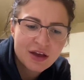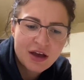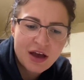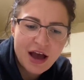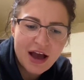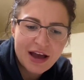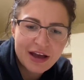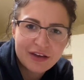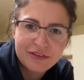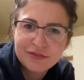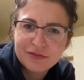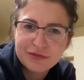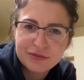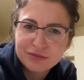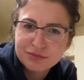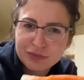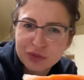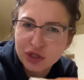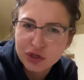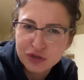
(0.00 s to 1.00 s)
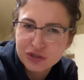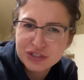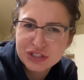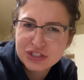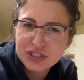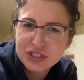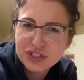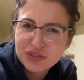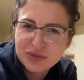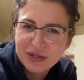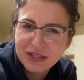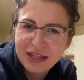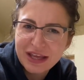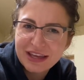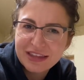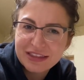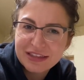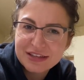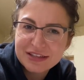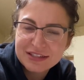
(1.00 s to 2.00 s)
I've learned to do it
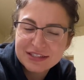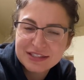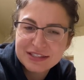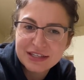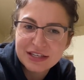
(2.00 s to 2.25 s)
like this.